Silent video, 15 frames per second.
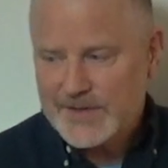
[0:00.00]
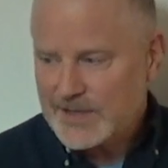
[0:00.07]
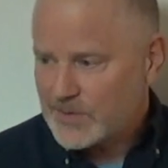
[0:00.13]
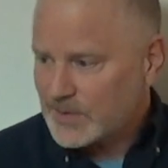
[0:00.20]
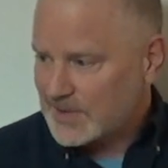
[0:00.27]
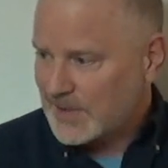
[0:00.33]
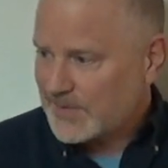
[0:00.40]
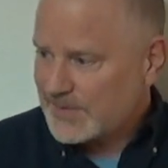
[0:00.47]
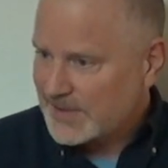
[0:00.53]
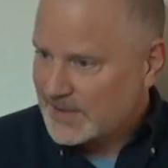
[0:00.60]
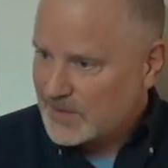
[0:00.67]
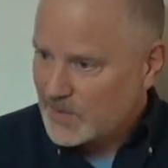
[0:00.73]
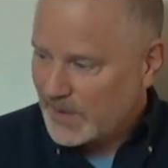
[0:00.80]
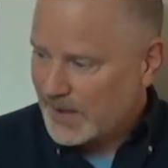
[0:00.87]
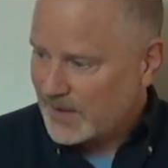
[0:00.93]
E equals mc
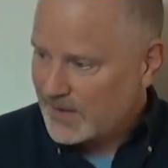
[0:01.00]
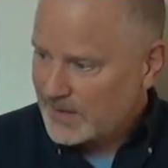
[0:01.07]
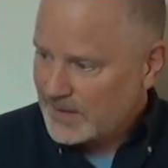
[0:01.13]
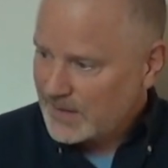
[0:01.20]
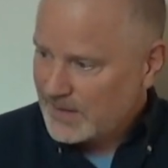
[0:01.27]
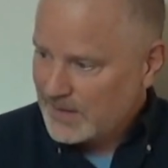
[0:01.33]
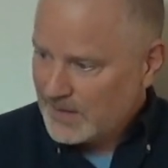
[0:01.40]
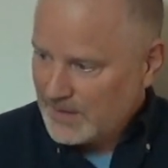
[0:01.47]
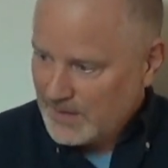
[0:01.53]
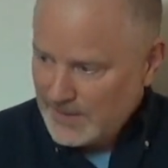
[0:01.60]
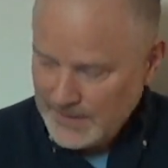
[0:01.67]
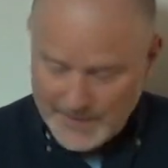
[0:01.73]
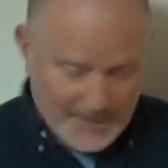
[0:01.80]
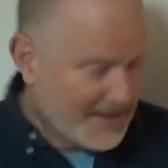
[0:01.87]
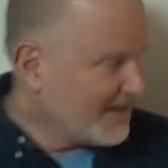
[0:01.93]
squared.
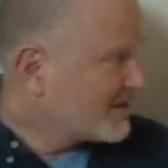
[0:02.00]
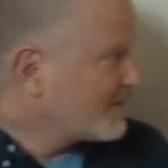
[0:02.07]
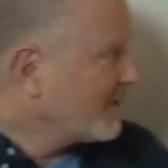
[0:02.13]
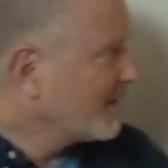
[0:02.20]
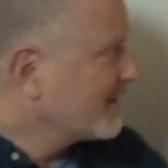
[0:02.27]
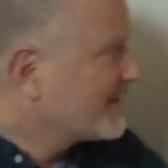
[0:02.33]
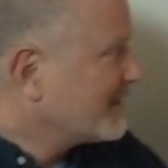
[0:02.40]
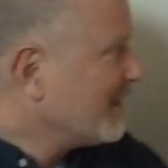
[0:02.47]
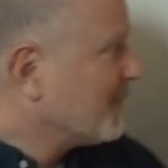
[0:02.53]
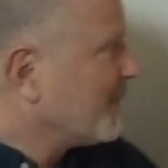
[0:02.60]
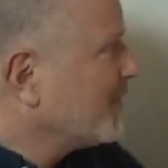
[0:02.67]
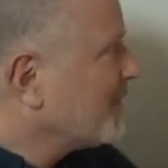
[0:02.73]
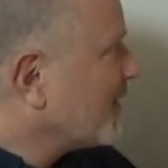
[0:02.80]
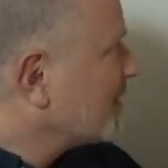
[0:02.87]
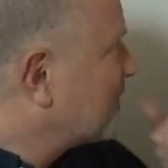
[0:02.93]
And it's really
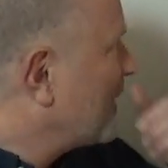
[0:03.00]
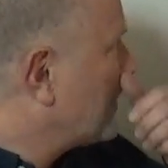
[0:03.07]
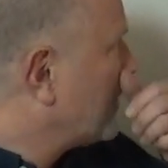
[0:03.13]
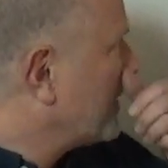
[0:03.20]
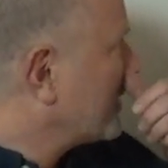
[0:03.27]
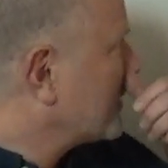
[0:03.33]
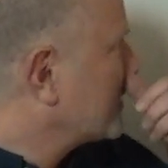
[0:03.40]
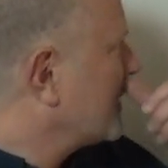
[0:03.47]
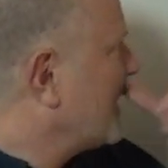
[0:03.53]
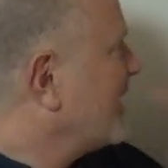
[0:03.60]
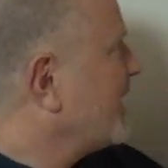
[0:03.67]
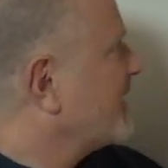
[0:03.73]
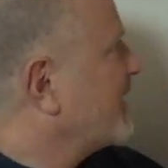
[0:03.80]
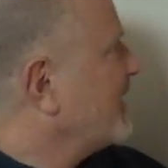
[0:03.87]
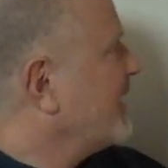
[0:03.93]
simple. Most people
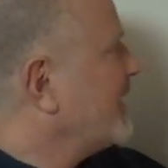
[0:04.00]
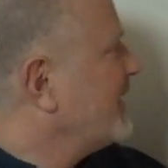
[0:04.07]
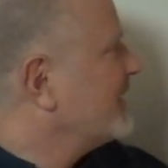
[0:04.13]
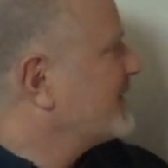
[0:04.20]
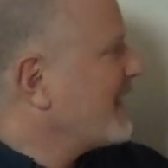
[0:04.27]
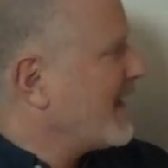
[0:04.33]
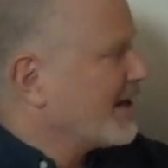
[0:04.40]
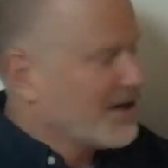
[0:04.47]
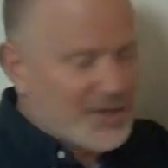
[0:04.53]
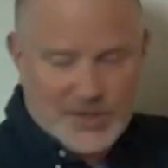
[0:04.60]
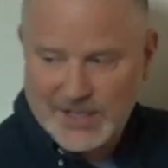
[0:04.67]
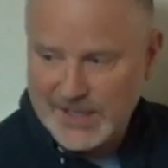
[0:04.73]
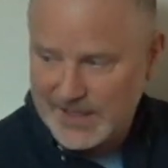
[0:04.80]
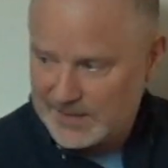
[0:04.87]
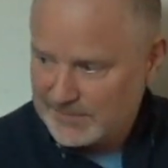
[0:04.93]
understand that the E is
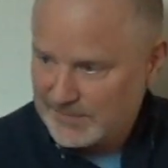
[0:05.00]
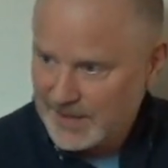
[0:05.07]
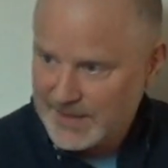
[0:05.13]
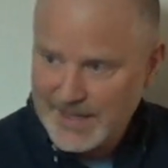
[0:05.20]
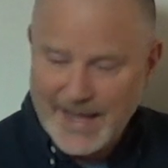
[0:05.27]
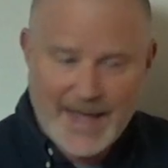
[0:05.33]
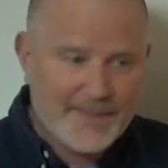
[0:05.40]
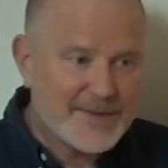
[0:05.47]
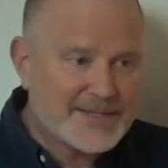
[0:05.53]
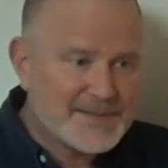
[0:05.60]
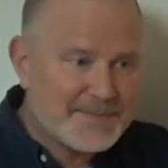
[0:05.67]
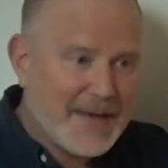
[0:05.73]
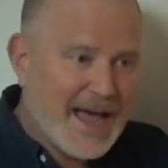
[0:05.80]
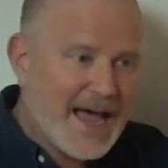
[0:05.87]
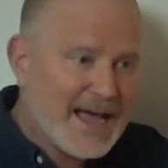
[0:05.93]
energy, and the M
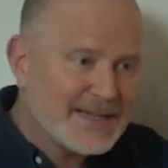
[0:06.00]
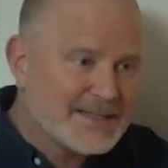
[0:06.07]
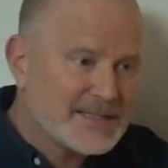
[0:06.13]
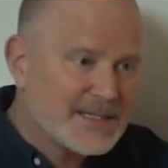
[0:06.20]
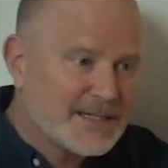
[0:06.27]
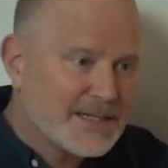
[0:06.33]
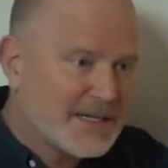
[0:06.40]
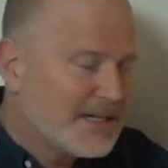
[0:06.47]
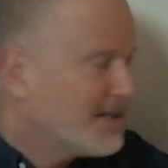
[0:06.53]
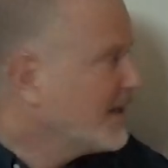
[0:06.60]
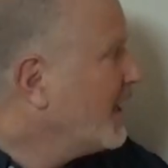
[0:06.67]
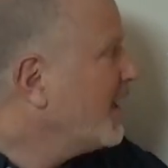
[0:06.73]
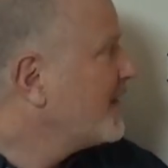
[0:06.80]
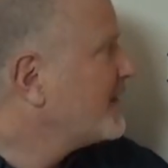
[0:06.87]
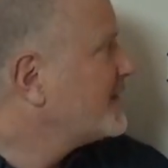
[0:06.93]
is mass,
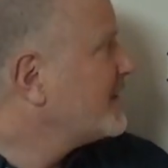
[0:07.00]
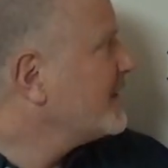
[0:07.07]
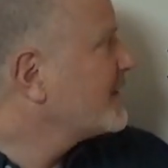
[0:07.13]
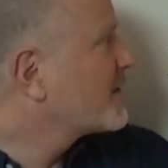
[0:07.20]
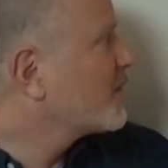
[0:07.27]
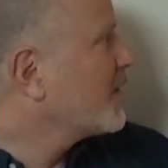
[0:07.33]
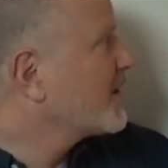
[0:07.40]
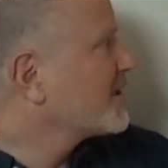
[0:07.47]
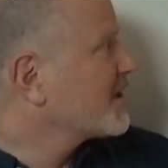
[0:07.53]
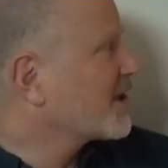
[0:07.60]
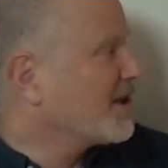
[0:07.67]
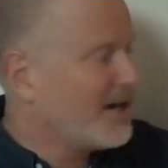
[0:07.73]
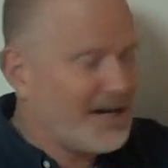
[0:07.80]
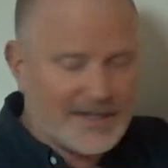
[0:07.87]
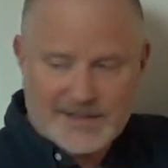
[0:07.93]
and the C squared is a
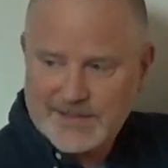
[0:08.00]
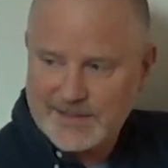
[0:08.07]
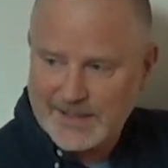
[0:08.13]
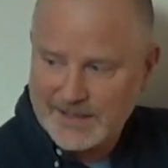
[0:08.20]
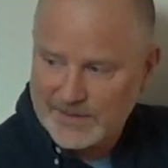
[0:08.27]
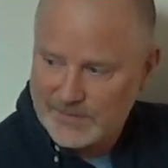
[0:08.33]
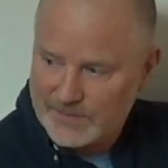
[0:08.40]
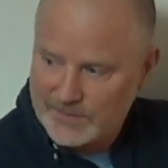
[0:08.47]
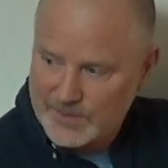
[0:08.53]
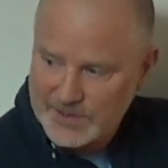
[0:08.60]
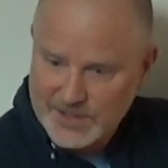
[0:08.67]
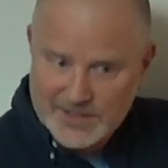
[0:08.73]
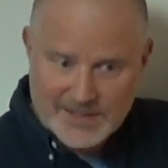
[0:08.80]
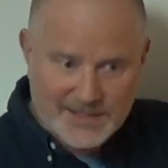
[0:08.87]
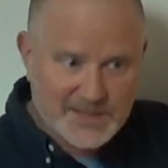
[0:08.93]
constant,
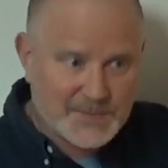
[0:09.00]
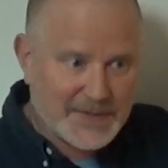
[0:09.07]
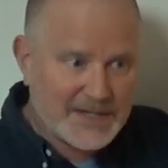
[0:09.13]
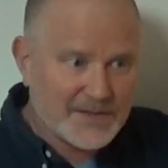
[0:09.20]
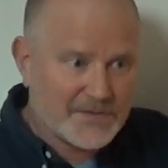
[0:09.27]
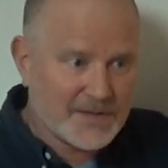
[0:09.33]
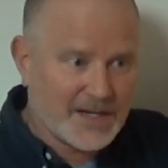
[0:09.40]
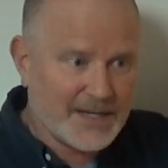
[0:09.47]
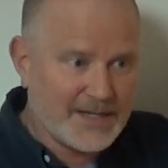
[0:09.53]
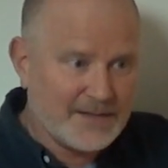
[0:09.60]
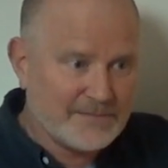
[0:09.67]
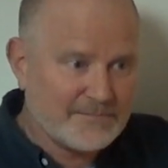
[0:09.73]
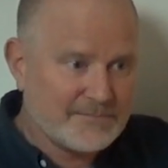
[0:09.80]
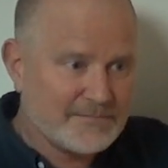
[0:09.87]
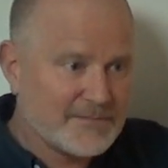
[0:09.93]
which is the speed of
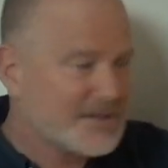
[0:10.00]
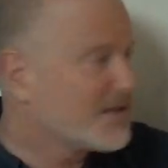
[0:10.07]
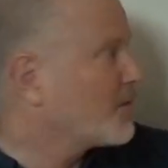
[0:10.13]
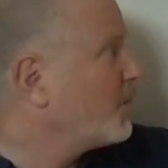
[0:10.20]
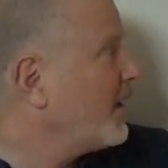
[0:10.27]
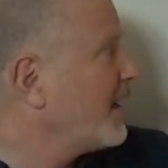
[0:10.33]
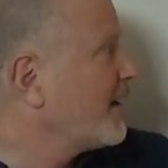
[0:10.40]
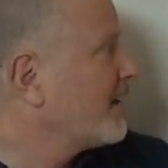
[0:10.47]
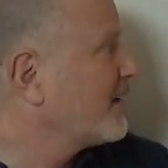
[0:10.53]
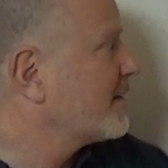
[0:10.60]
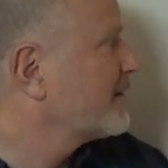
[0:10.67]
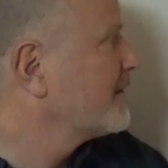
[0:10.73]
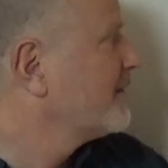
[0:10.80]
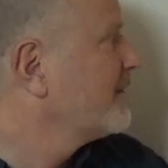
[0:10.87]
light, squared.